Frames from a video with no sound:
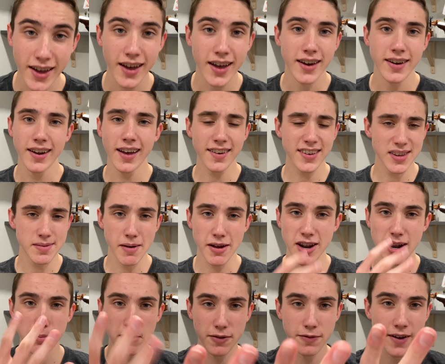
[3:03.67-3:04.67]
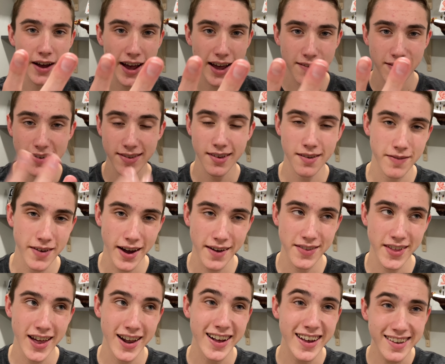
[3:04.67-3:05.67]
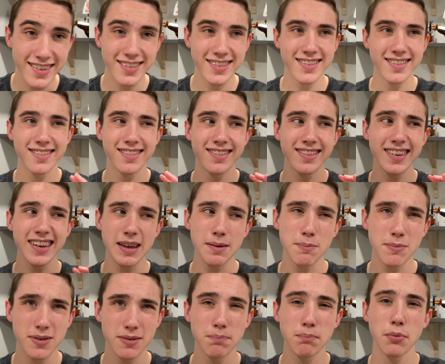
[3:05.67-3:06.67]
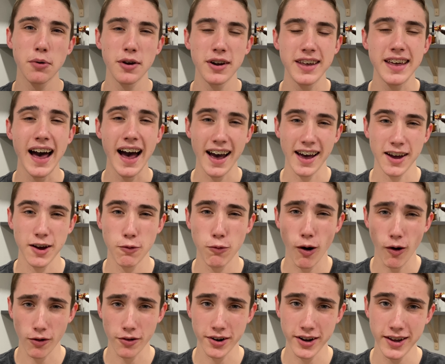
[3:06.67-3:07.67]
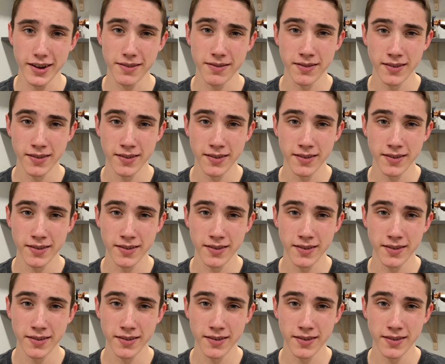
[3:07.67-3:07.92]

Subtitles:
Next up at number 5 is the fact that it seems pretty high quality.